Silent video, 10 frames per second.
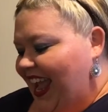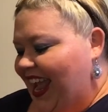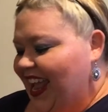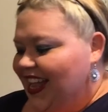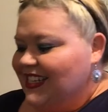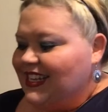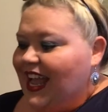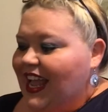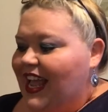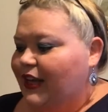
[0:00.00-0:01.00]
And
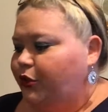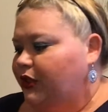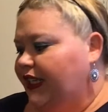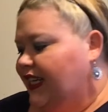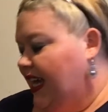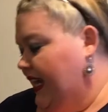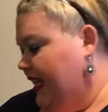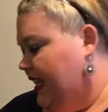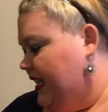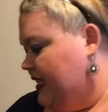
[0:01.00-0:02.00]
I actually got
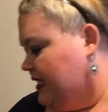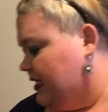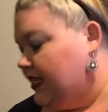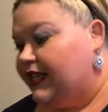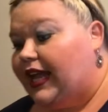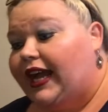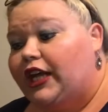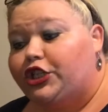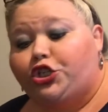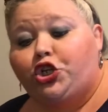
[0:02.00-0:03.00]
it, I
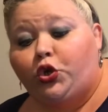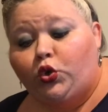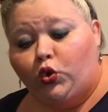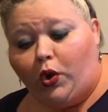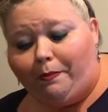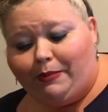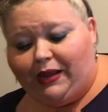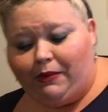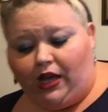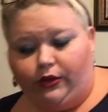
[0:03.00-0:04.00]
got two
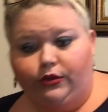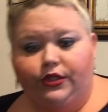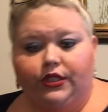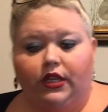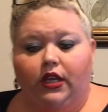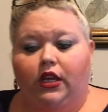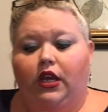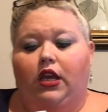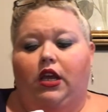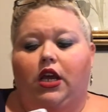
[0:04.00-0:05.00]
big bottles.
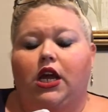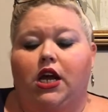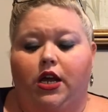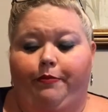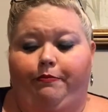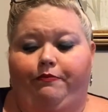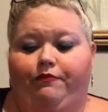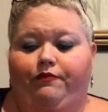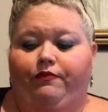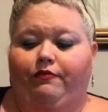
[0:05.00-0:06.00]
Um,
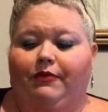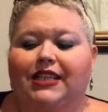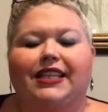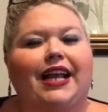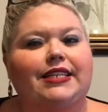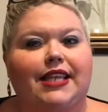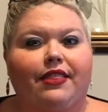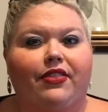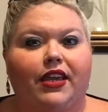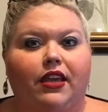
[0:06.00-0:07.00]
Cause like I
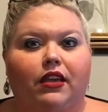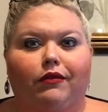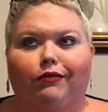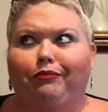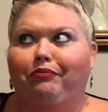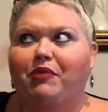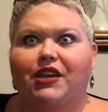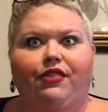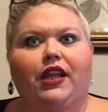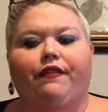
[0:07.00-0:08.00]
said, the
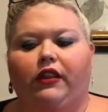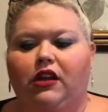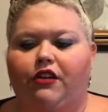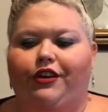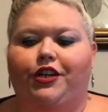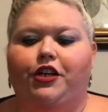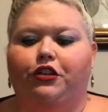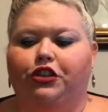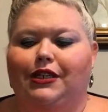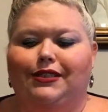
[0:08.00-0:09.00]
big thing of a laundry
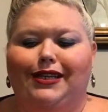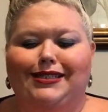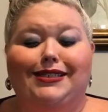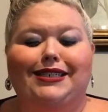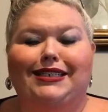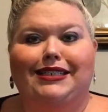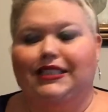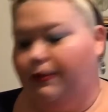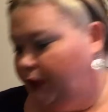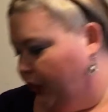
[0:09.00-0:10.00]
detergent is like 60
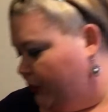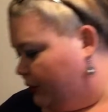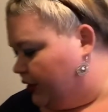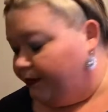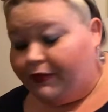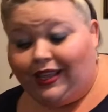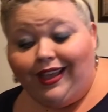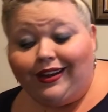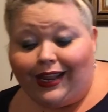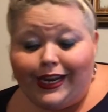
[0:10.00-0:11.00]
some loads.
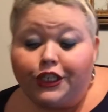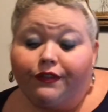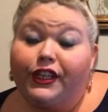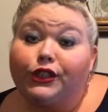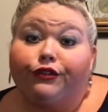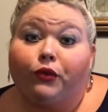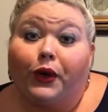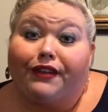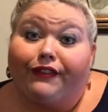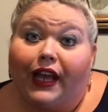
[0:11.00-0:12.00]
Now each of these are
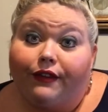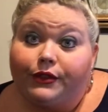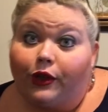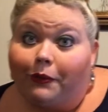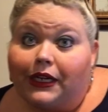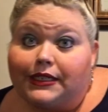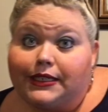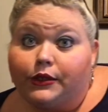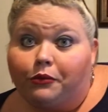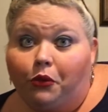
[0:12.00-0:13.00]
45, so I mean, it's still